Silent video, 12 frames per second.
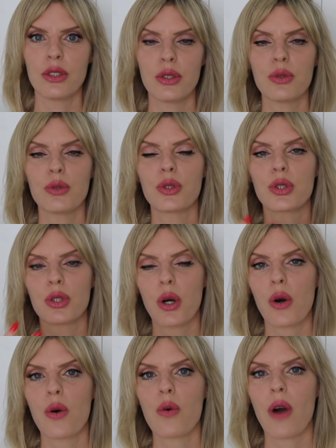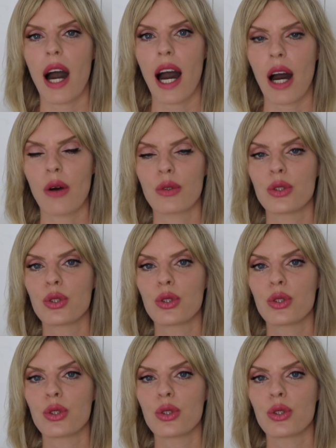to show how